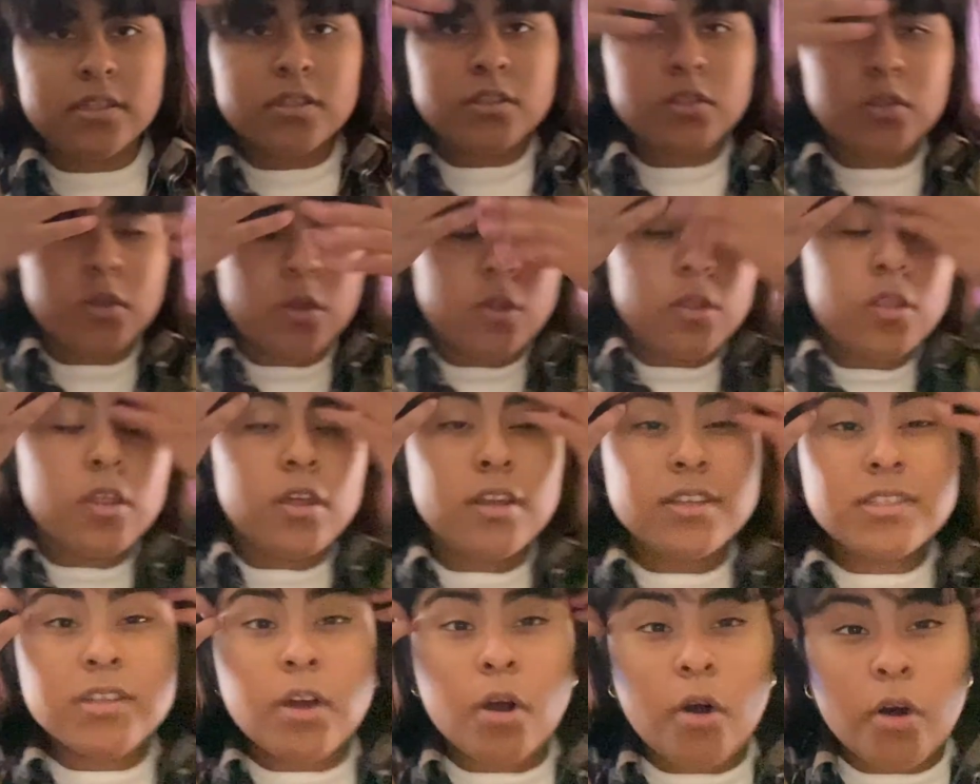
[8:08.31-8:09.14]
So
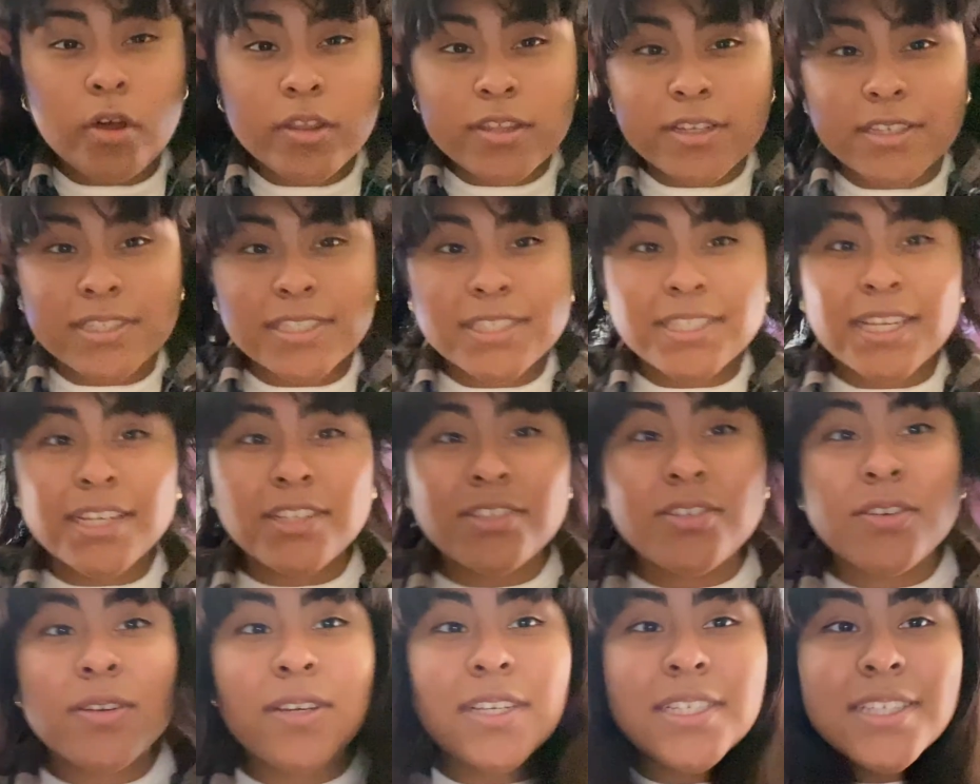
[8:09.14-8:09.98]
those all the
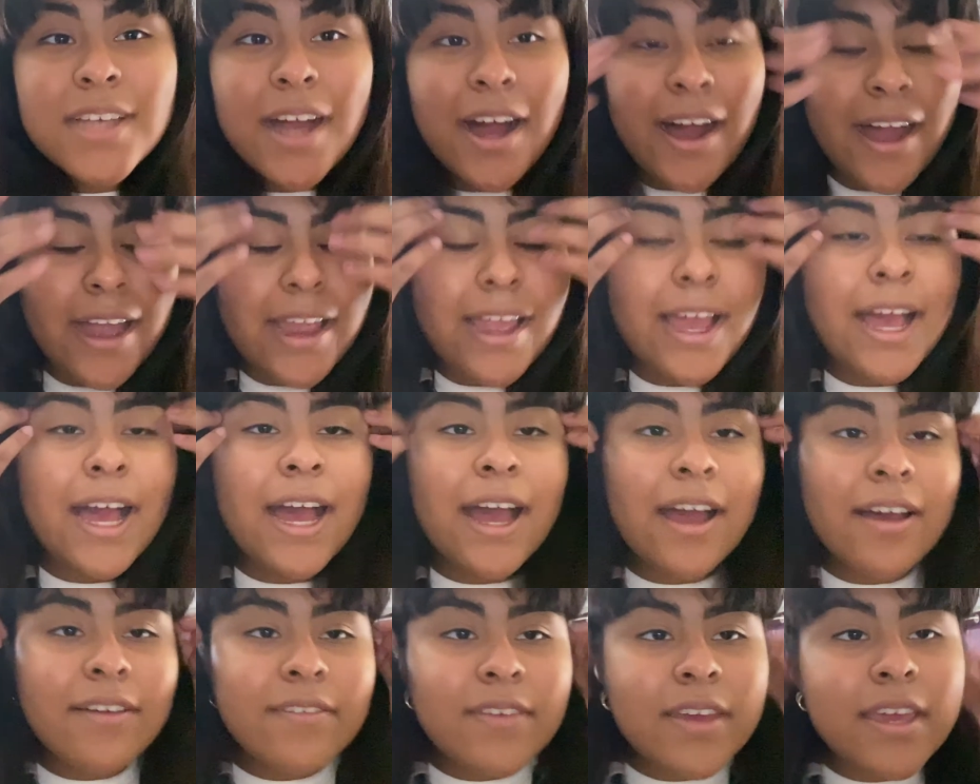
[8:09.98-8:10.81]
accessories I
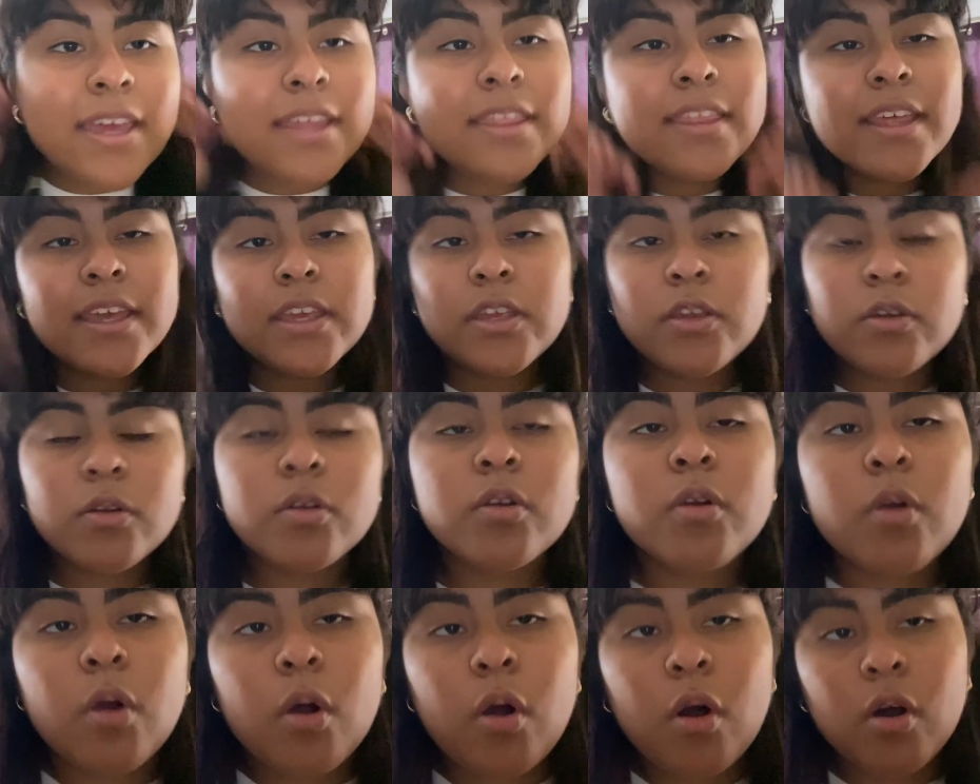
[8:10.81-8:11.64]
have, and that you
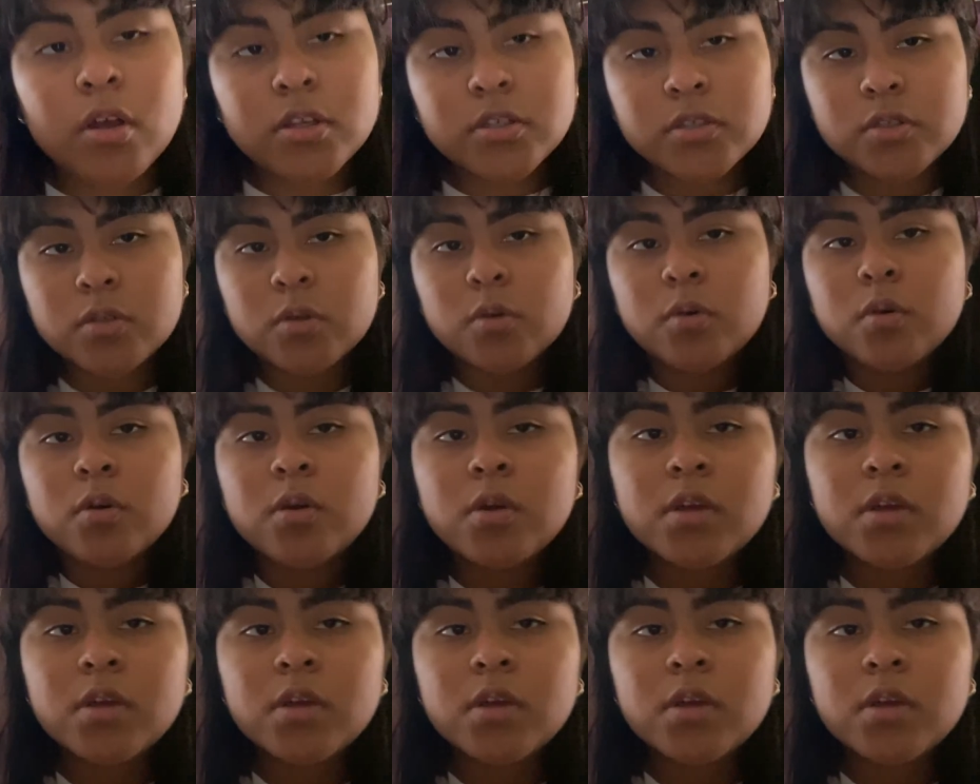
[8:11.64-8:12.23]
could also